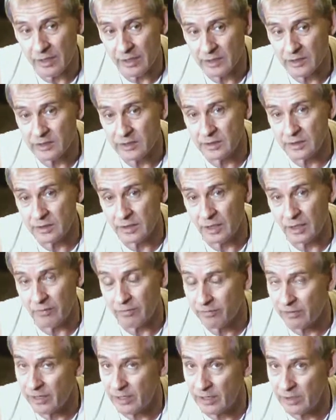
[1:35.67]
tends to
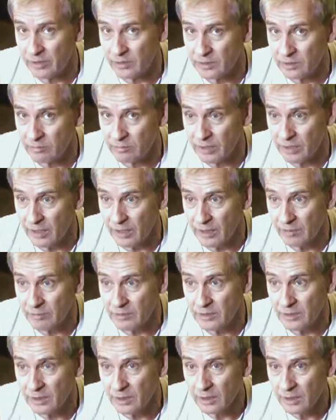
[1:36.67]
not fire
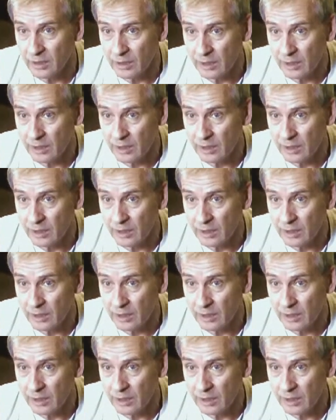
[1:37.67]
sometimes.